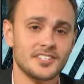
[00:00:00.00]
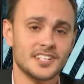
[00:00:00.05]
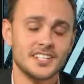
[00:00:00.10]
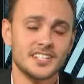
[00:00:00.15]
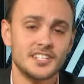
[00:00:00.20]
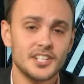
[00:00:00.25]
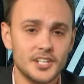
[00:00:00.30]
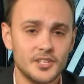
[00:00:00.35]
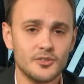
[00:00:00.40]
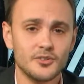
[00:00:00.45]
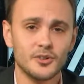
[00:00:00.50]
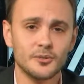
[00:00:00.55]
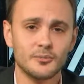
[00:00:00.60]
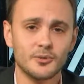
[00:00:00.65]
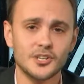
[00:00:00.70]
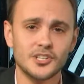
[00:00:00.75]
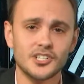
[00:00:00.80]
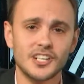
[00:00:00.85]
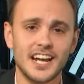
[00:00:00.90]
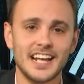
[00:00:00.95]
continue to
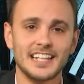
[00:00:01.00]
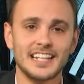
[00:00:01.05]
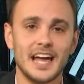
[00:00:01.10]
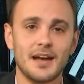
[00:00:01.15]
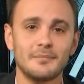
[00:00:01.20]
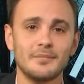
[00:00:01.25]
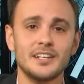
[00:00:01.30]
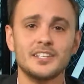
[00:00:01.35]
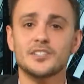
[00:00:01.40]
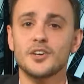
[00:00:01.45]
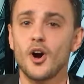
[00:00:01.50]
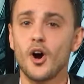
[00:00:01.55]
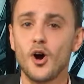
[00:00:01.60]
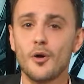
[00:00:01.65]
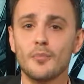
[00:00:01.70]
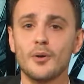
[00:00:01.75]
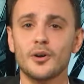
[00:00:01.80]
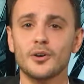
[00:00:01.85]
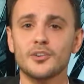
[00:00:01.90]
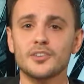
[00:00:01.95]
appreciate, and that means
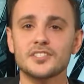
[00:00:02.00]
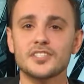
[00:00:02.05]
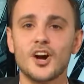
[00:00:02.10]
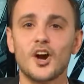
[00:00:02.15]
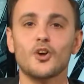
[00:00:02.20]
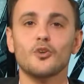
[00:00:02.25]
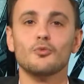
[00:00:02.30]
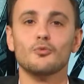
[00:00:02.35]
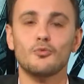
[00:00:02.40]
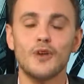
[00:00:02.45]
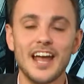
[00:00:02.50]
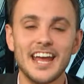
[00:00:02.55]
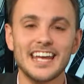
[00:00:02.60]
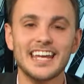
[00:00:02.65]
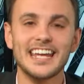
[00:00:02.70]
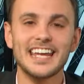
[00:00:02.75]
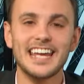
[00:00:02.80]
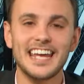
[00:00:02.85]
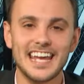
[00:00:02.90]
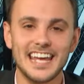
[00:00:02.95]
homeowners are
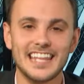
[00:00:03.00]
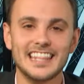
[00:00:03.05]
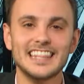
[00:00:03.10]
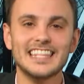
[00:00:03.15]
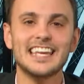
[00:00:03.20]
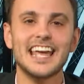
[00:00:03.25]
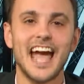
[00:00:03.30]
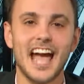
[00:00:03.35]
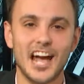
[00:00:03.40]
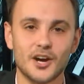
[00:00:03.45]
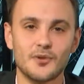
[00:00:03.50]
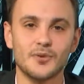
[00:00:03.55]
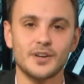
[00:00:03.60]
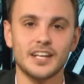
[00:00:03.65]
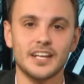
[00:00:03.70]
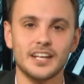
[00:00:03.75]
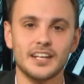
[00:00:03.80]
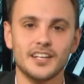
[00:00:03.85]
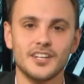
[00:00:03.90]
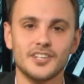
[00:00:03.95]
raking in the
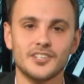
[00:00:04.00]
equity.